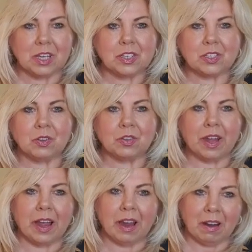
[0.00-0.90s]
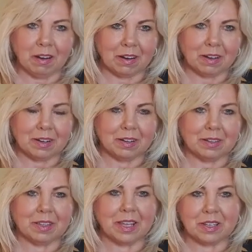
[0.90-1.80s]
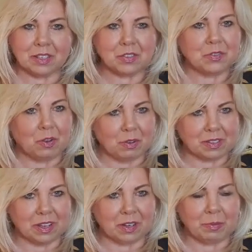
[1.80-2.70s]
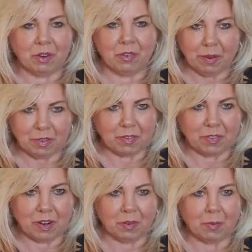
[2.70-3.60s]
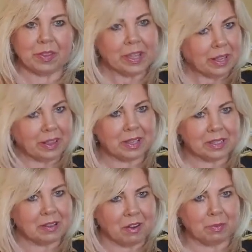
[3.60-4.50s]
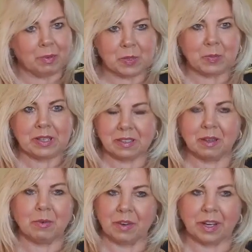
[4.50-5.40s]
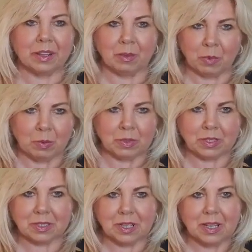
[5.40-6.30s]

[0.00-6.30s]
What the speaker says: So there are things to focus on and be grateful for within this horrible space that we're in at the moment.